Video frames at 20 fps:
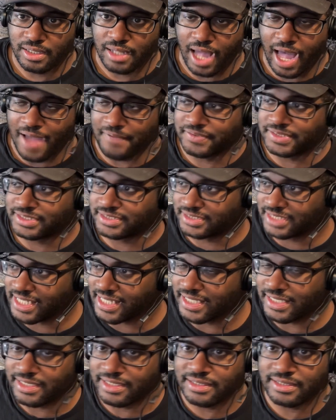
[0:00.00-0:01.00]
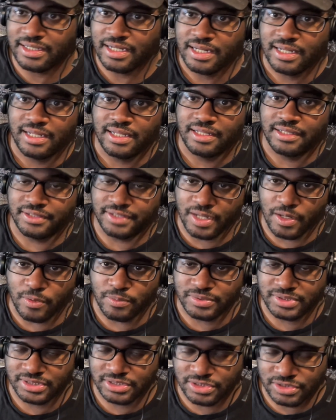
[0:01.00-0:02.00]
I've seen them
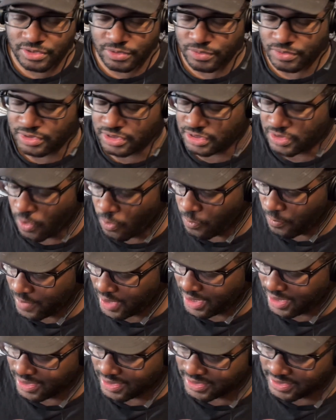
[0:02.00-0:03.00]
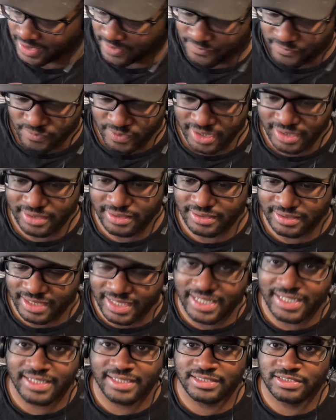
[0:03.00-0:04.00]
just do so many different
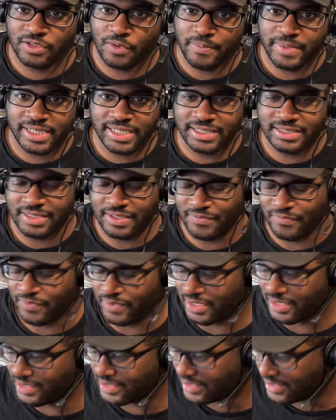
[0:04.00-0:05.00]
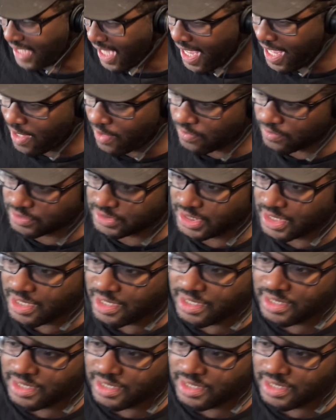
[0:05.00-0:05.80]
things, so many different styles.